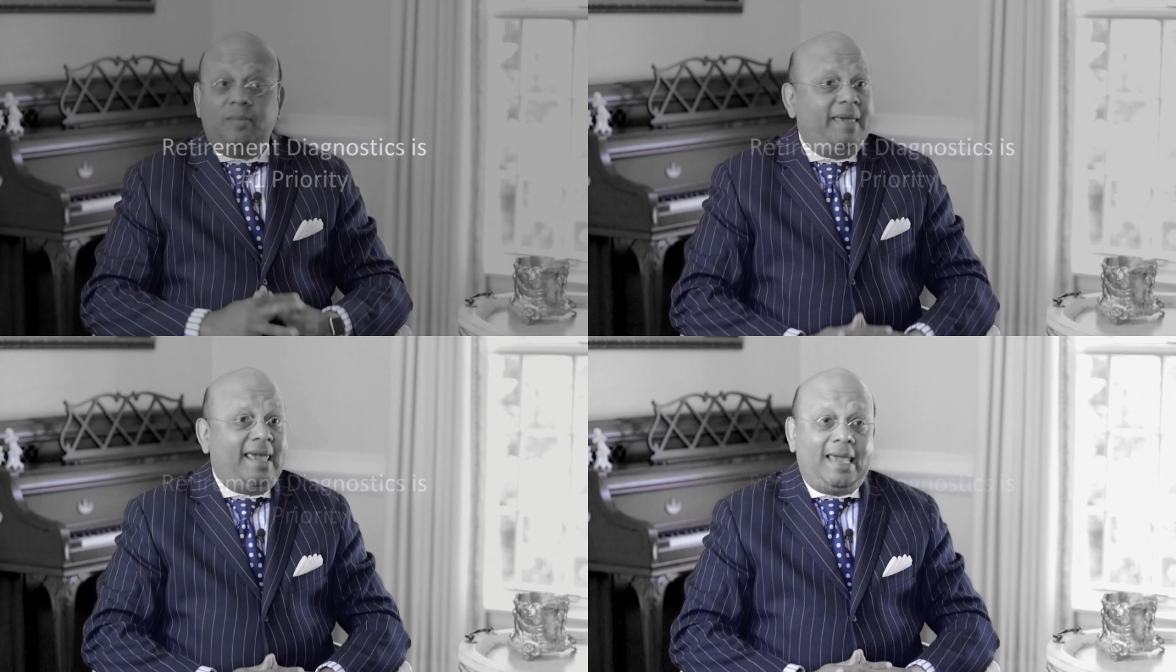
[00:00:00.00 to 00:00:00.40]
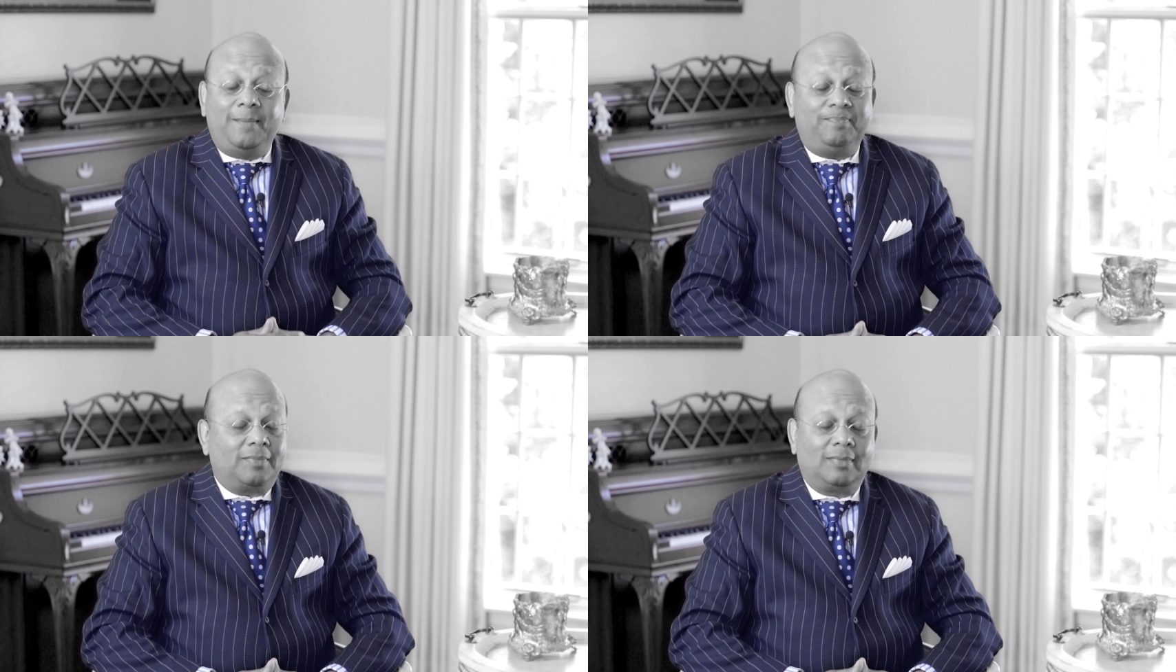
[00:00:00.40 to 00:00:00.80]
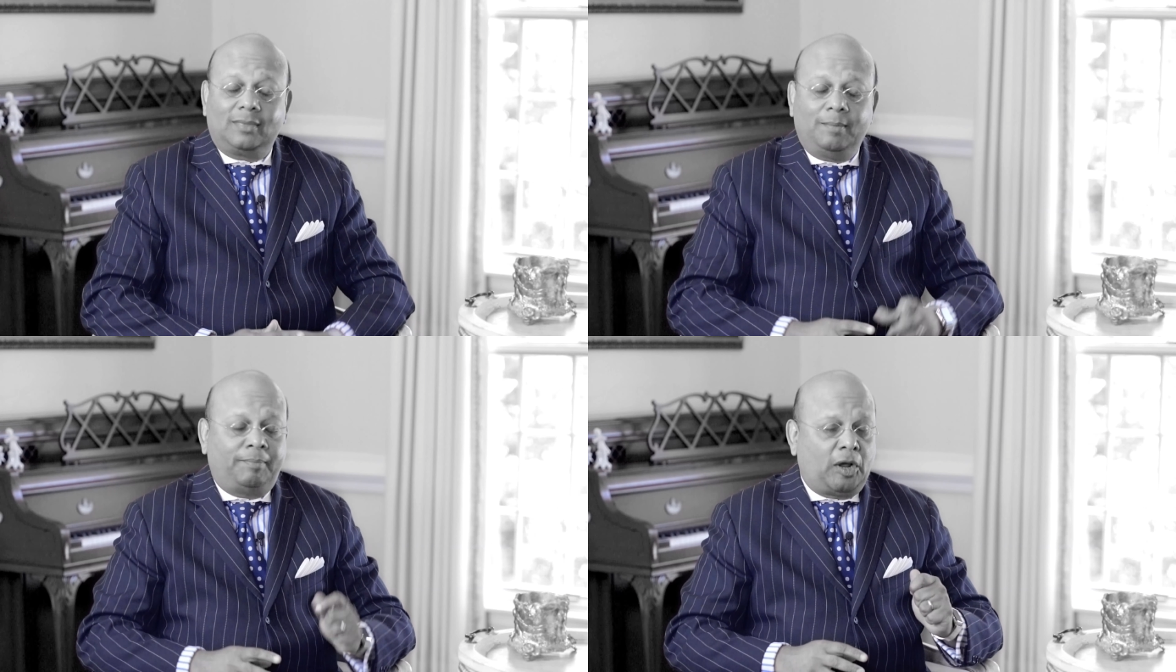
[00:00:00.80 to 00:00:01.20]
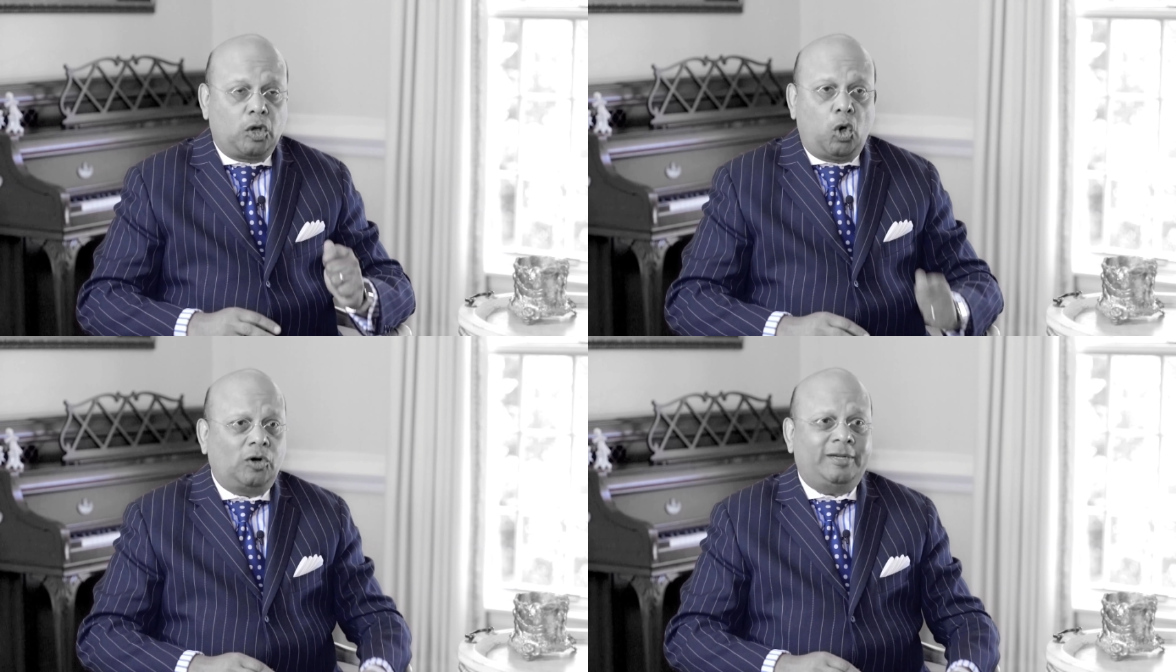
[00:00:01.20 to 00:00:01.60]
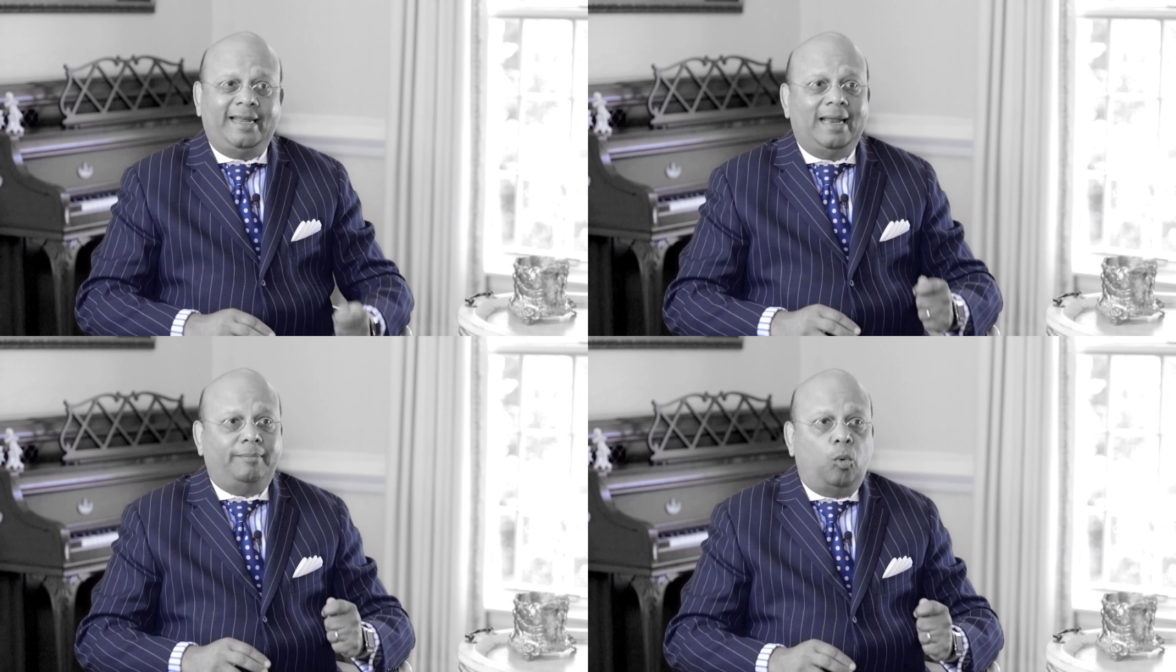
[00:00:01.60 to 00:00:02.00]
me,
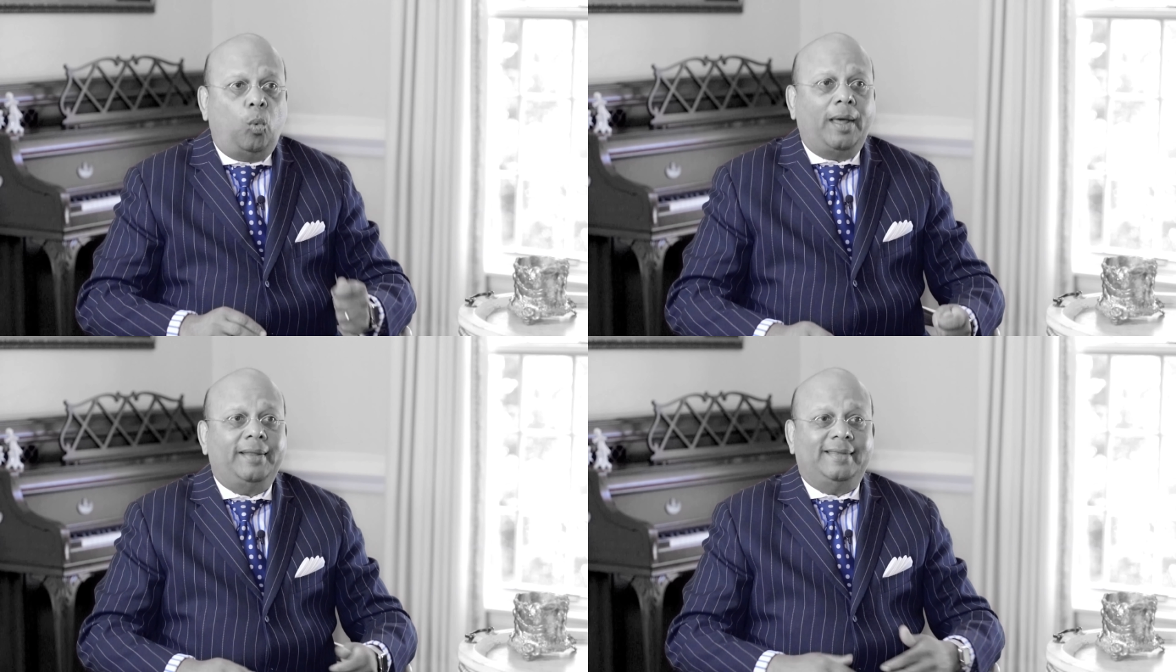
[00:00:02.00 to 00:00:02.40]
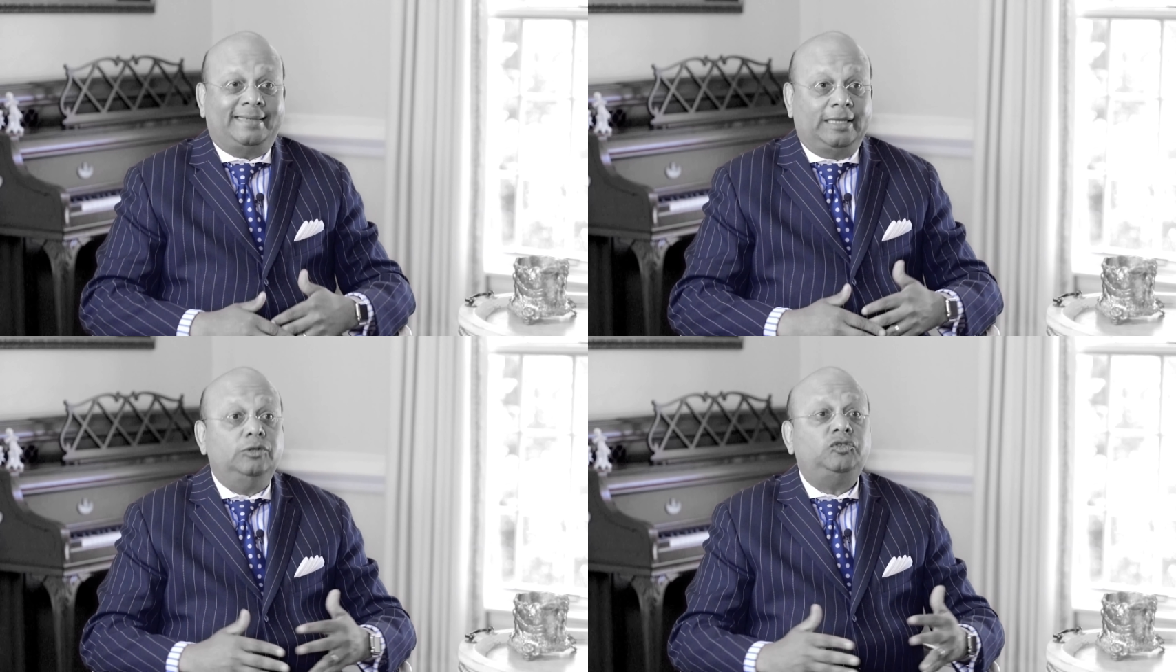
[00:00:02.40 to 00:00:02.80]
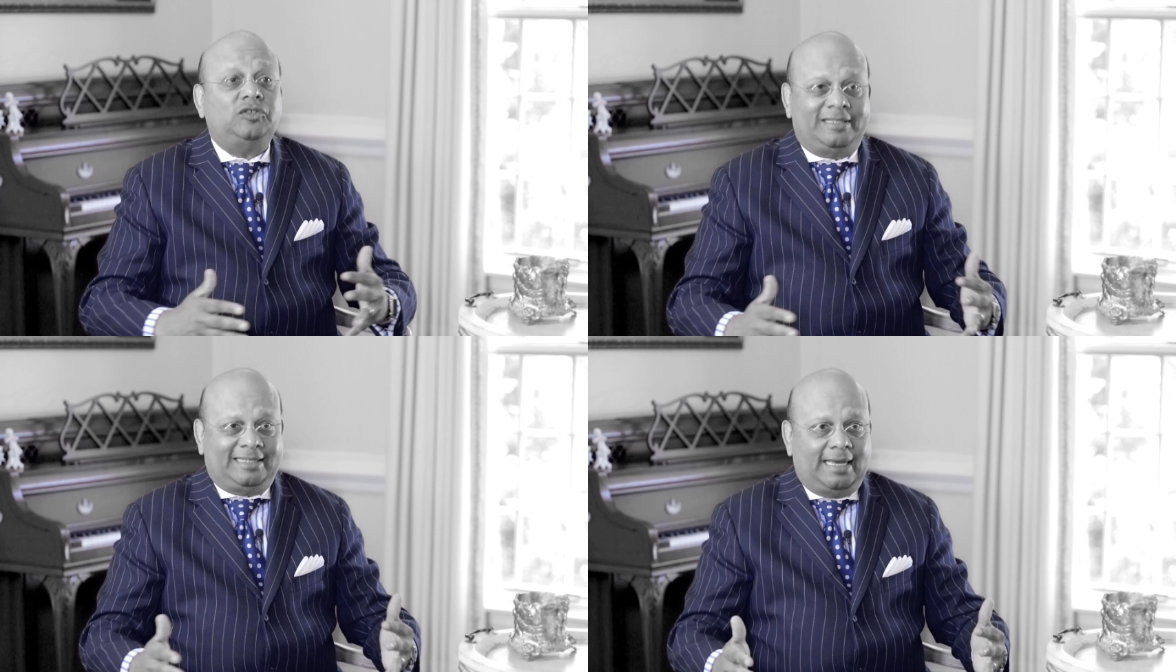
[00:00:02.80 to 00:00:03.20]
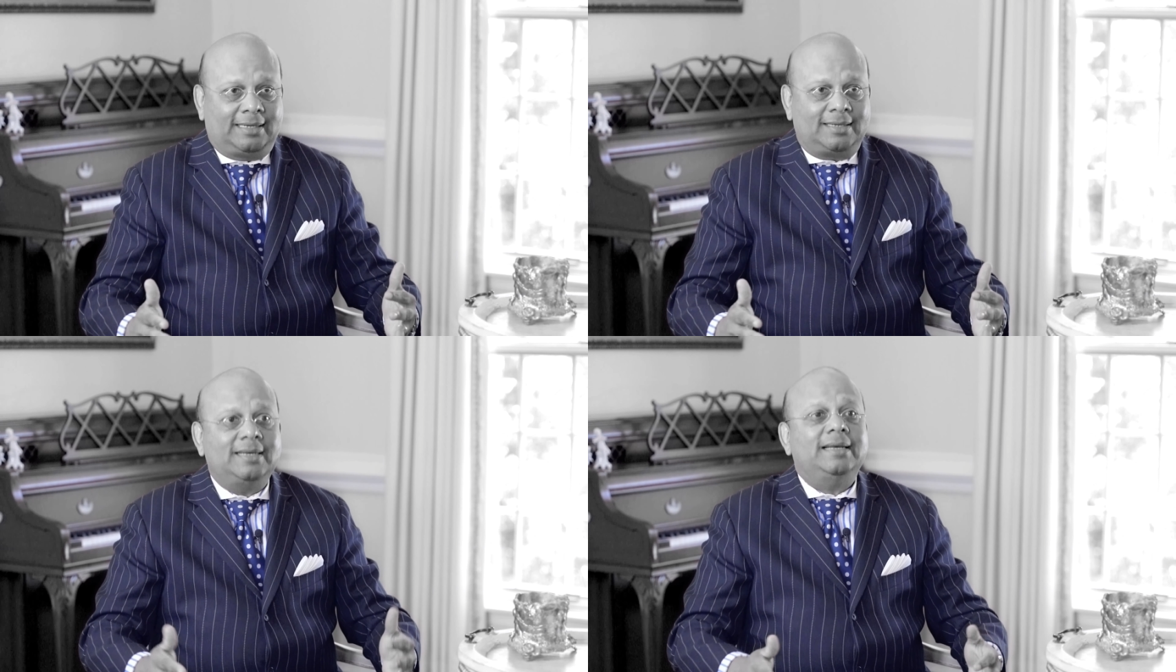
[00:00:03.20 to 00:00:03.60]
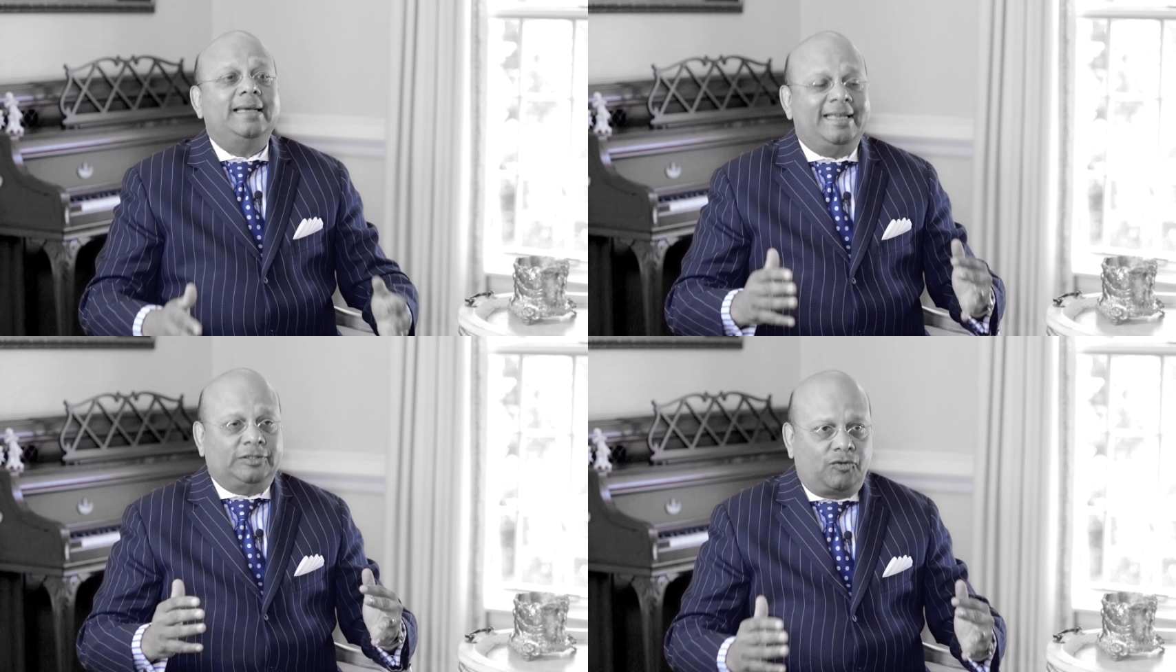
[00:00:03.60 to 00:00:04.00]
priority number one in the solution set
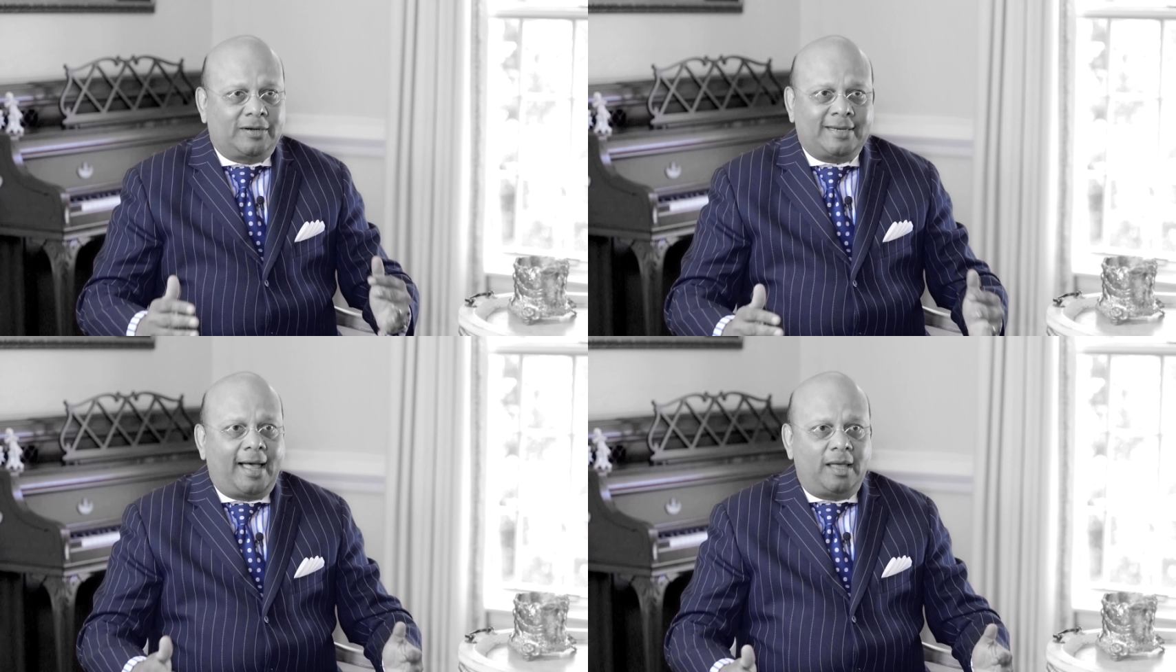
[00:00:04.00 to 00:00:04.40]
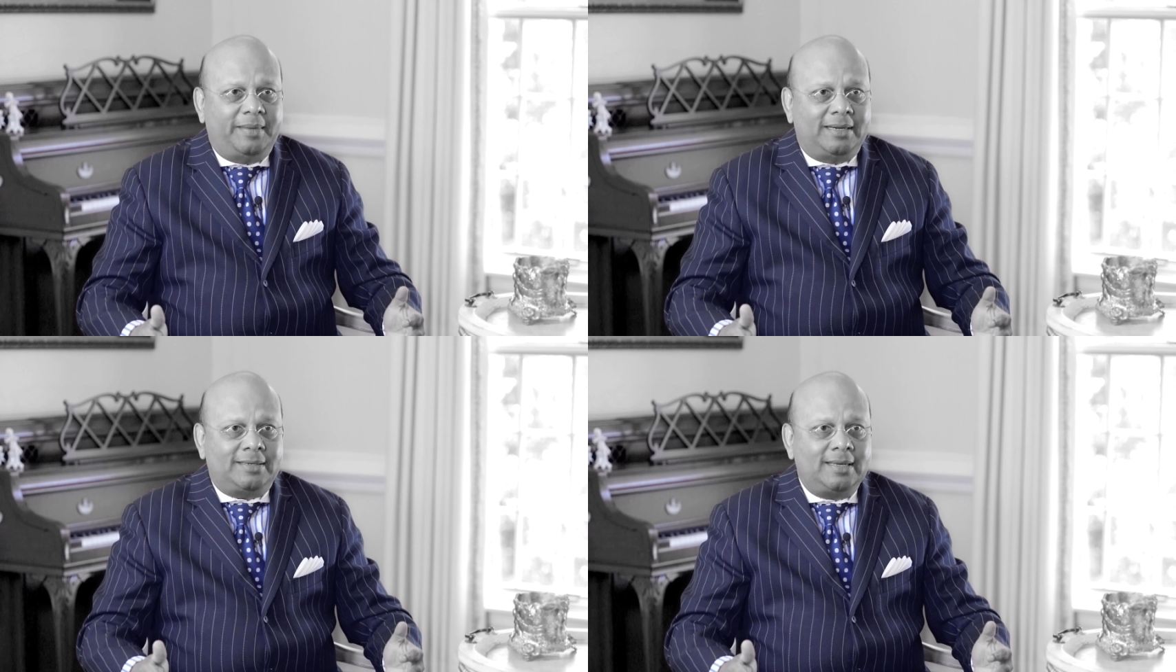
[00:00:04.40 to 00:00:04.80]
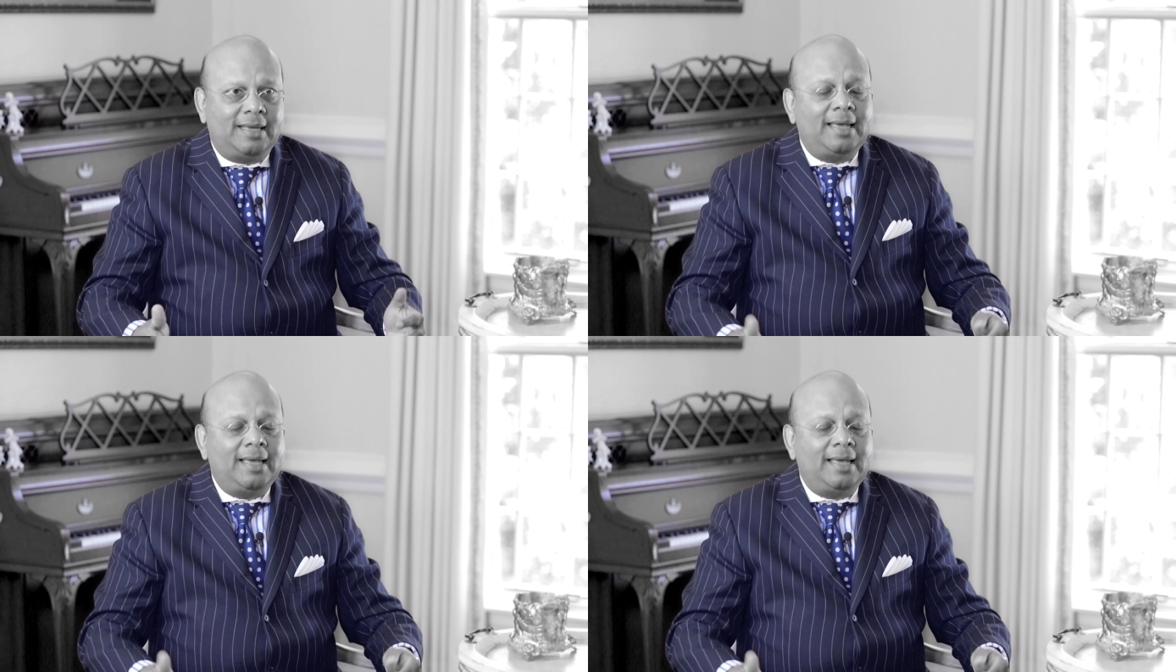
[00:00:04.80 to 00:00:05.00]
is retirement.